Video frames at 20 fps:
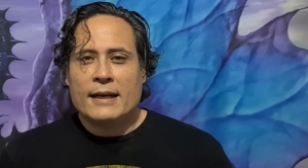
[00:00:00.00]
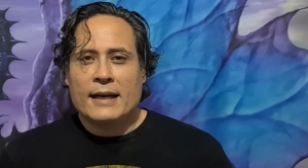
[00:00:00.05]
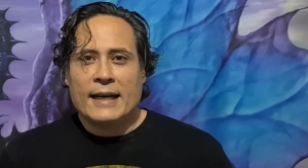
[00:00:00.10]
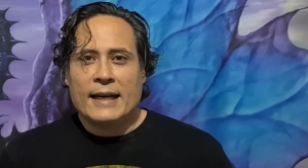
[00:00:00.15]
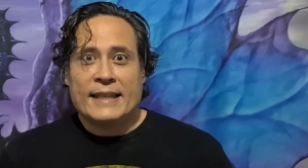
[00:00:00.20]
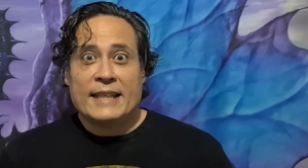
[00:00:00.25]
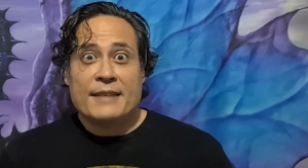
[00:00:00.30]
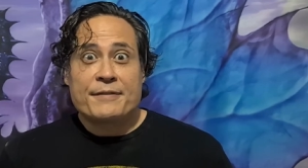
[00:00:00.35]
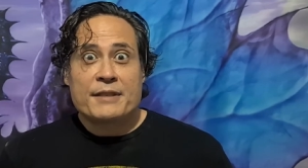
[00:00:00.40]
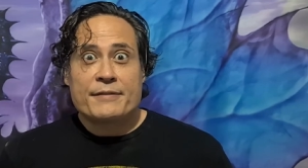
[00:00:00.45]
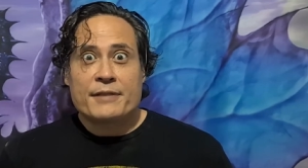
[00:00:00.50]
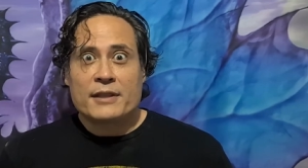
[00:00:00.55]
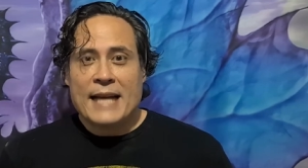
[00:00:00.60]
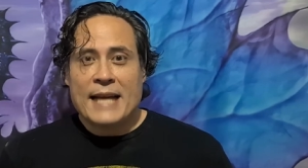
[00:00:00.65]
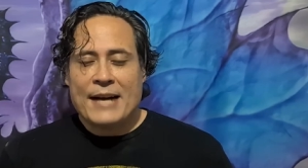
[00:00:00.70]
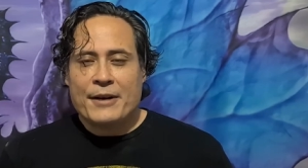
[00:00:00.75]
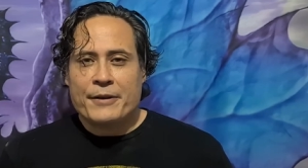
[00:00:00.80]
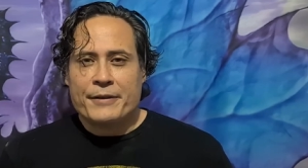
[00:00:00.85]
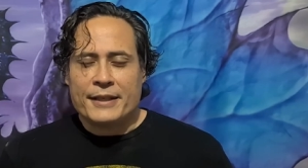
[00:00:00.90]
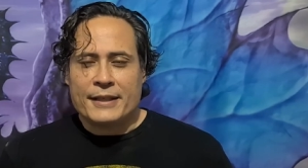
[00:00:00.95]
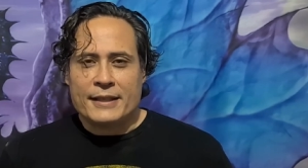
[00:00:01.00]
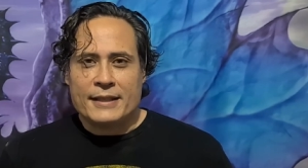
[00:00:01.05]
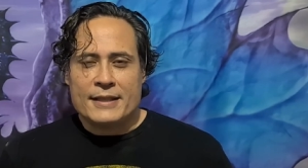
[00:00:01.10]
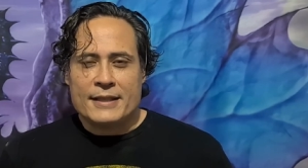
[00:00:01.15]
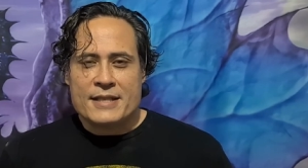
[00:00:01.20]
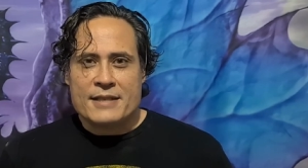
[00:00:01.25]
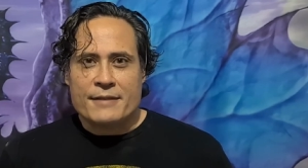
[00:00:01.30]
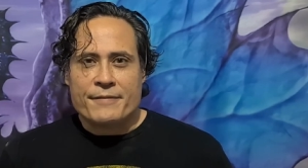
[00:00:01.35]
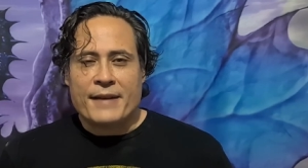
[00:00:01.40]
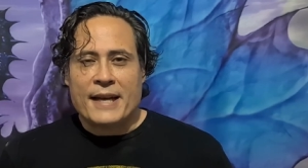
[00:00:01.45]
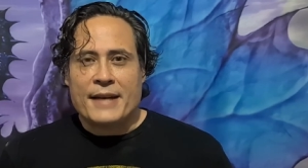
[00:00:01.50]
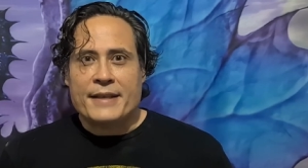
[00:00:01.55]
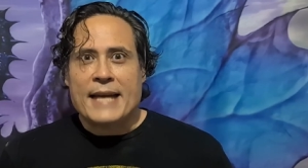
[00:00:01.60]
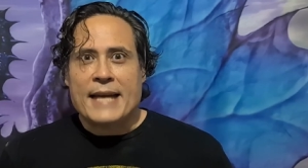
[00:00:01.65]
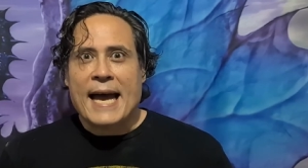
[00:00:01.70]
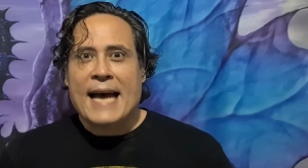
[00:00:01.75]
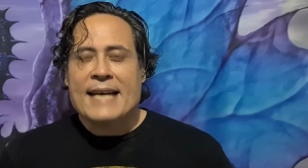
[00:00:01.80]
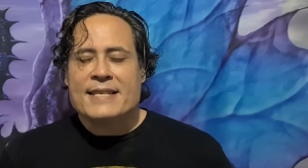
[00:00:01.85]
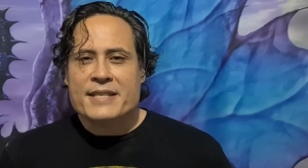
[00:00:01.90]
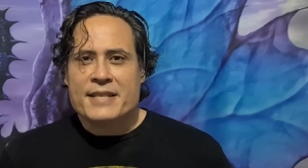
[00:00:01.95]
Uh, Gift of Alacrity is a
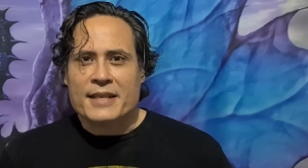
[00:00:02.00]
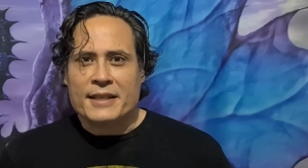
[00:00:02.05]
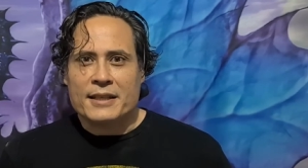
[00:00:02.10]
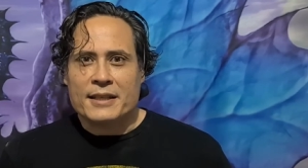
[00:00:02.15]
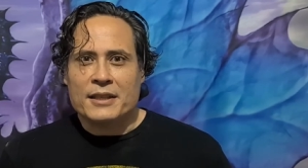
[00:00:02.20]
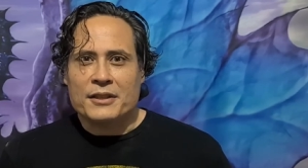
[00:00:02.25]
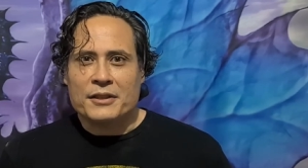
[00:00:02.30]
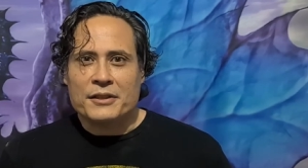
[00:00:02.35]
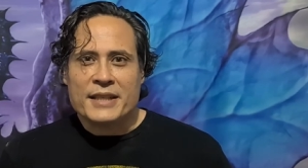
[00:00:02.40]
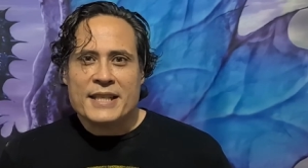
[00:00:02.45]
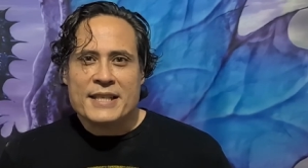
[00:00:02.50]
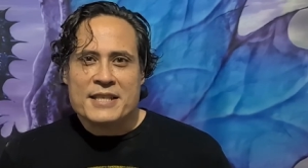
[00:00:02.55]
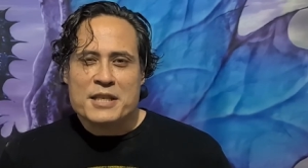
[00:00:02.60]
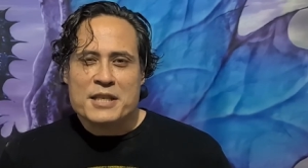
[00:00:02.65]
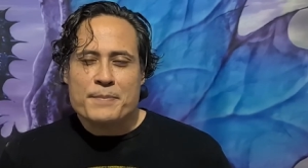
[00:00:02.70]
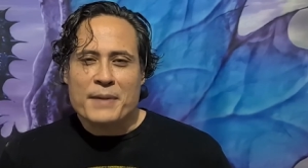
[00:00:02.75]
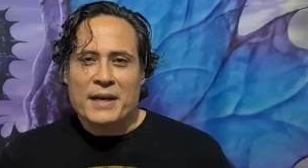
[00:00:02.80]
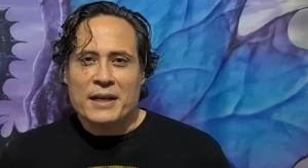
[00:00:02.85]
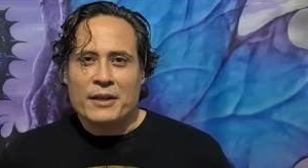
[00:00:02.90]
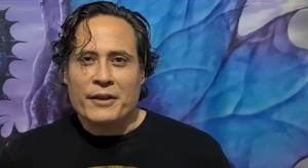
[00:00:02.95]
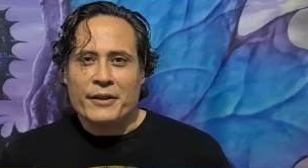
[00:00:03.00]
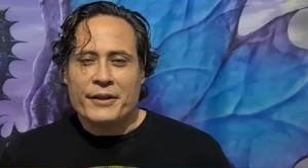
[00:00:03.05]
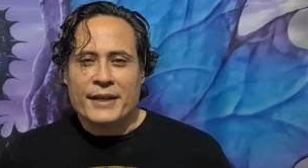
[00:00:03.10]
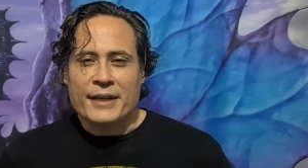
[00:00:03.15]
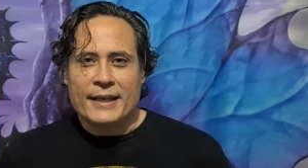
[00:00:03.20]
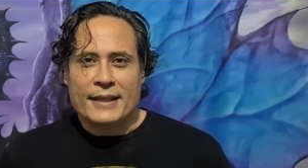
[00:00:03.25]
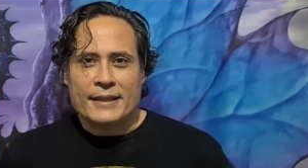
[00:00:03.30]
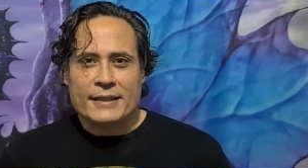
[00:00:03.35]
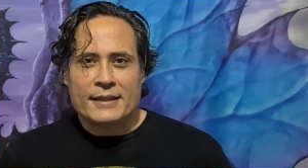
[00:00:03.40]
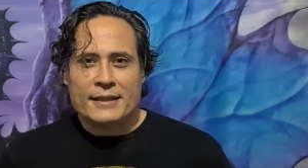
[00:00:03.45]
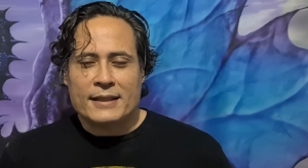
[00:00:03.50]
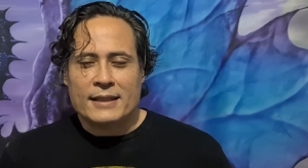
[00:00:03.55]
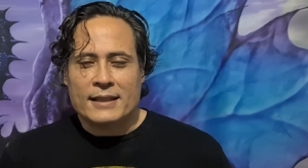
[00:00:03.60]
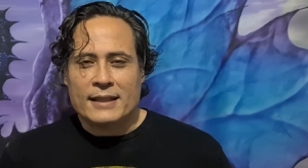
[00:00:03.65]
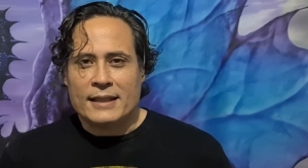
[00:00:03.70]
fantastic elite spell that